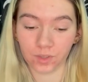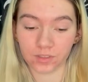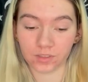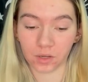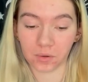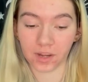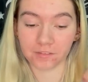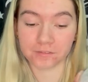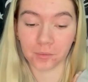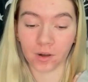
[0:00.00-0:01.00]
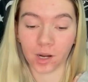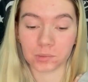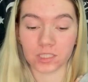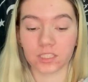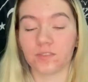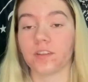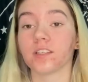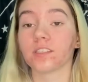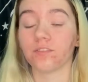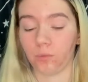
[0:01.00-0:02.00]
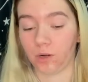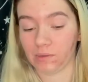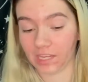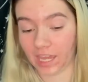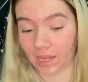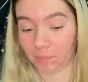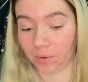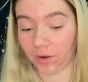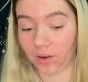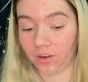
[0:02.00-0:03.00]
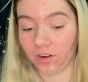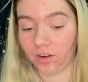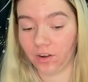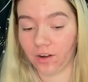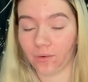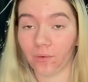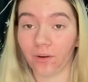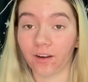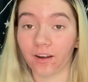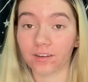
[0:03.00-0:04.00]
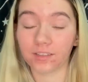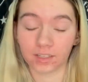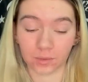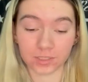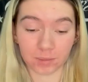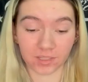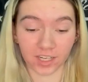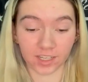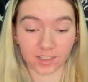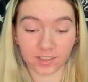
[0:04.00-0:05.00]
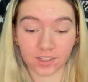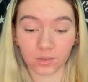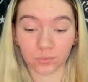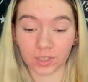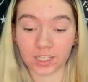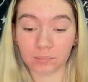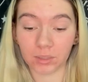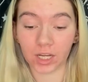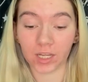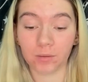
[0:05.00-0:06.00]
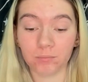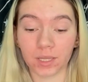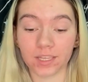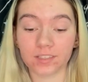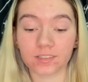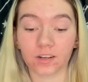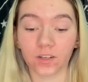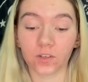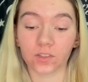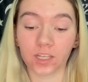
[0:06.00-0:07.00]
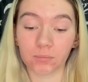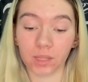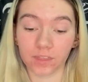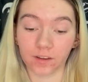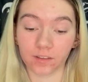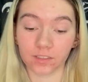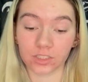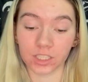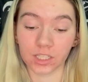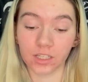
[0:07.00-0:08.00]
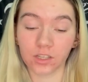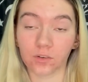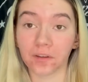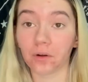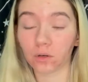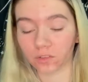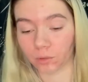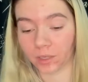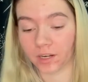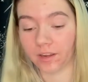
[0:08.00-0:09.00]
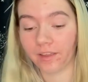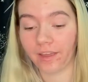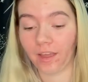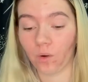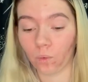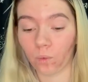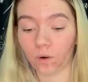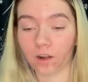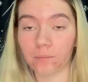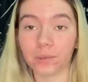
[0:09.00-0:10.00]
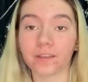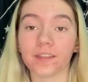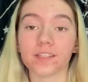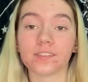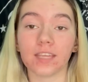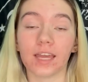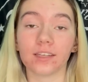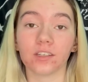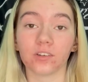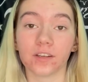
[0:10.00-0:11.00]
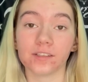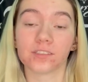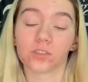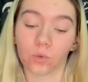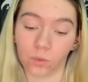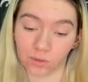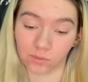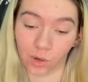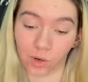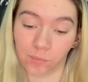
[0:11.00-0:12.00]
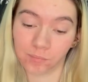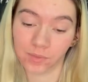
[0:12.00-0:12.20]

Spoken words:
So I have 4 options for this. If you want to be a camper or, a demigod, read a book based on Greek mythology, Greek or Roman, or a book that is set in Greece or Rome.